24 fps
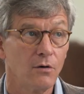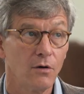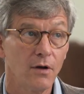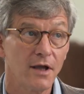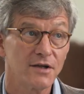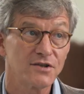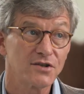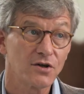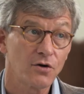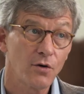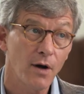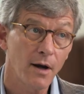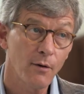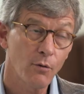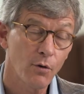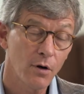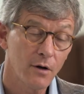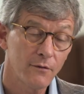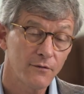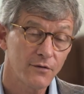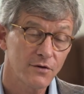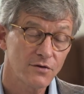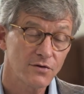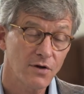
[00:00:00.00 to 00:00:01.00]
Well, that's a great
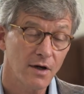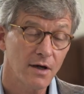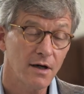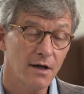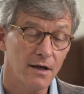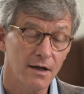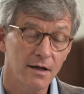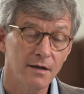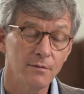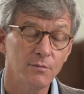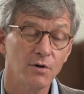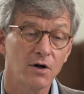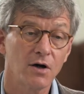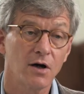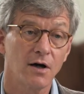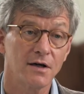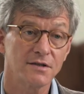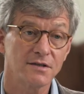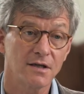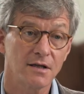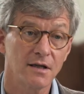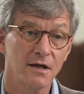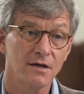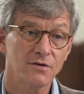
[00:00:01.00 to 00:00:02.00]
word for Trinity,
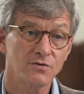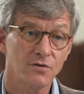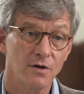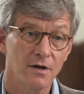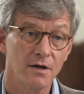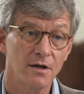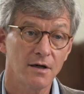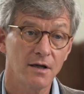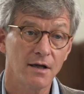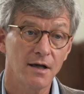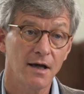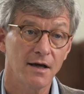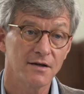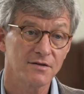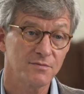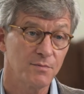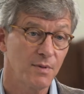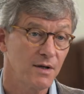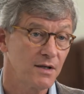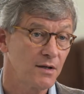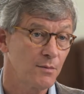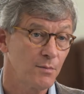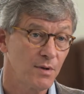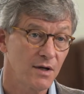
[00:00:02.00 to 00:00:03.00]
because I think Trinity has
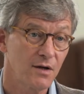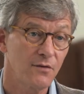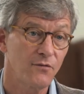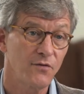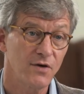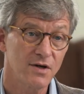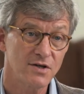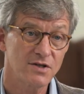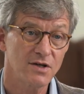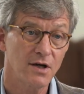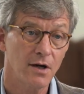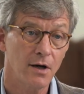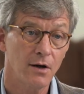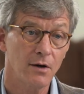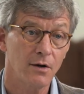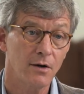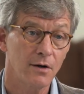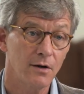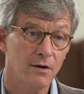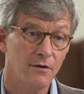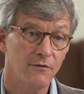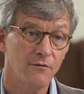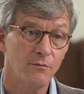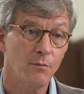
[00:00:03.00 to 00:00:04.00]
been the
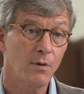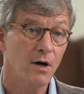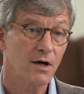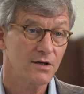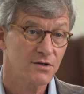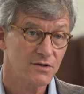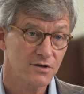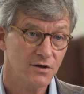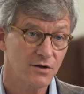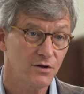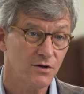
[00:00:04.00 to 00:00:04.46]
beneficiary of much